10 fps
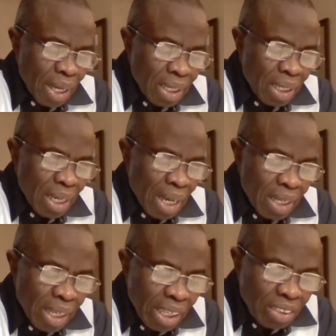And,
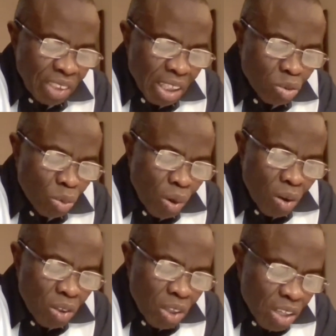and the angel
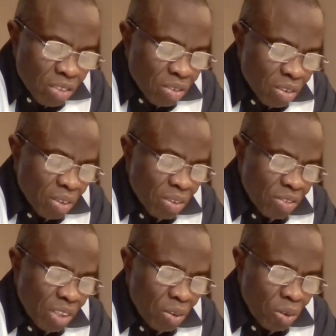swung his
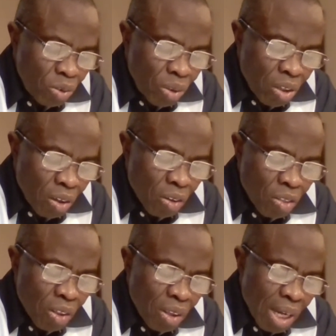sickle to the
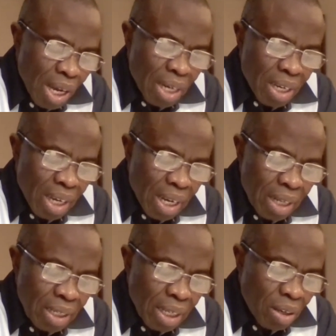earth and
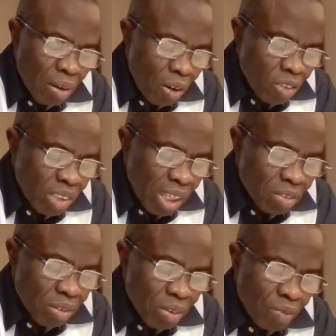gathered the
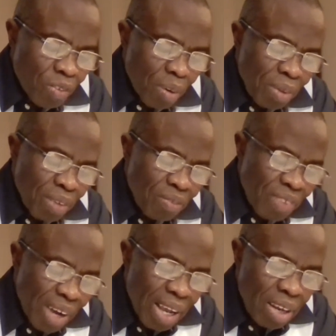clusters from the
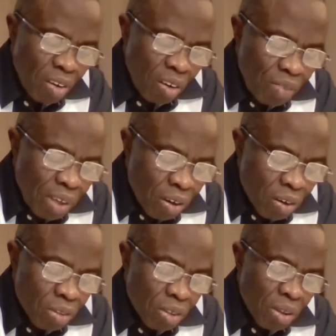vine of the
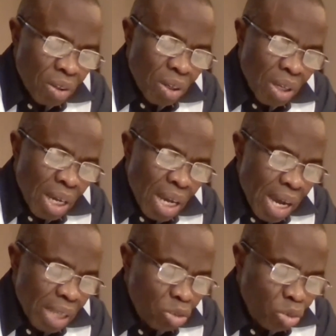earth
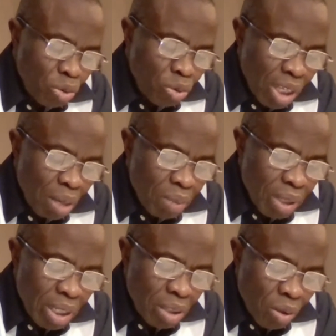and threw
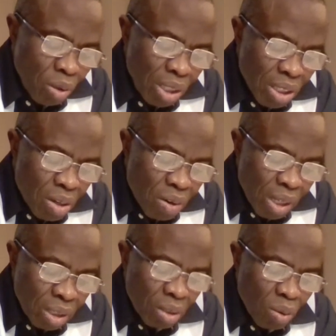them into the
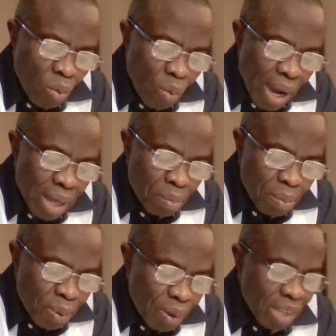great
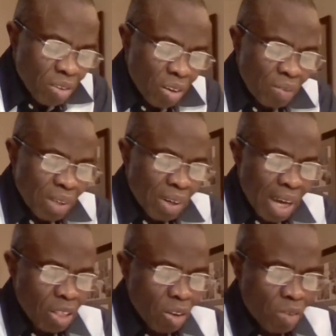winepress of the
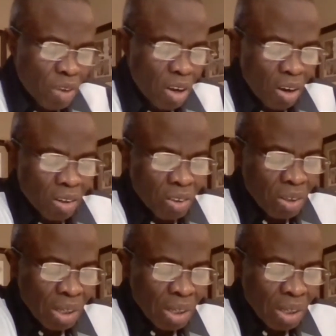wrath of God.